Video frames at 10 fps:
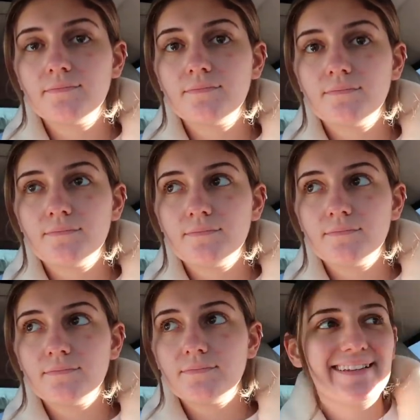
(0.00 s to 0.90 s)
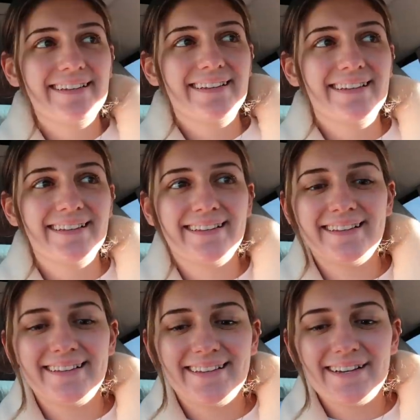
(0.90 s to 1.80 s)
Good Life Nutrition. Hi, how are
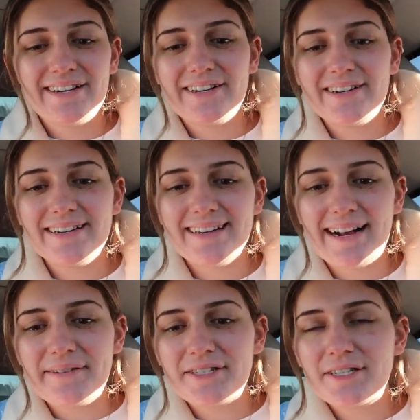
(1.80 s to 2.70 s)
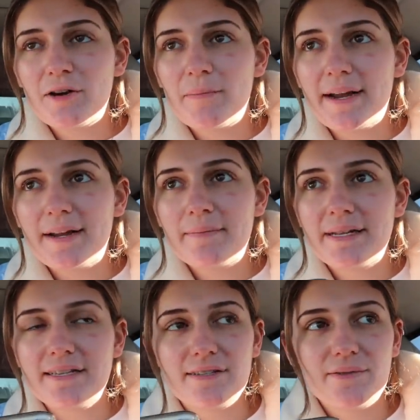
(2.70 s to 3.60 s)
you? Good. I was just hoping I could
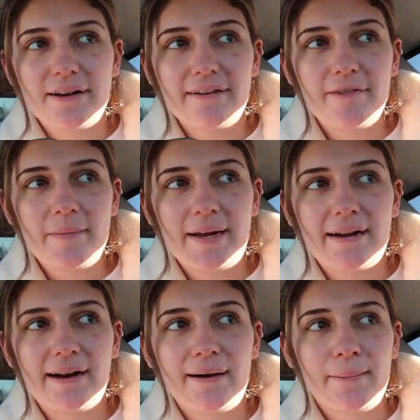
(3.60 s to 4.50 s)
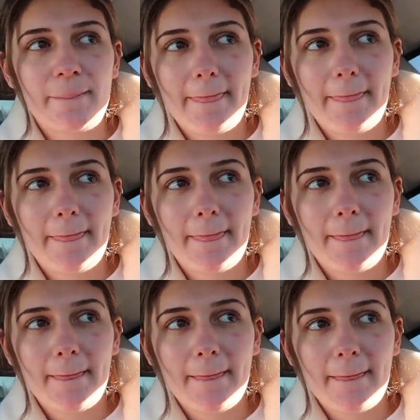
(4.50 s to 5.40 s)
place an order for pickup.
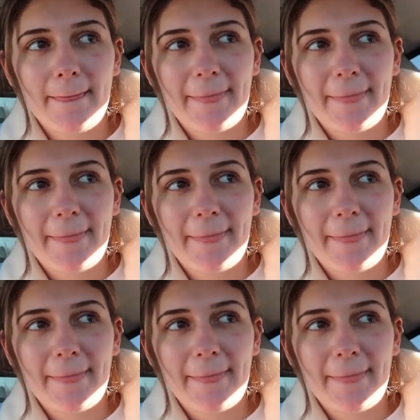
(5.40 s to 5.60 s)
No, we're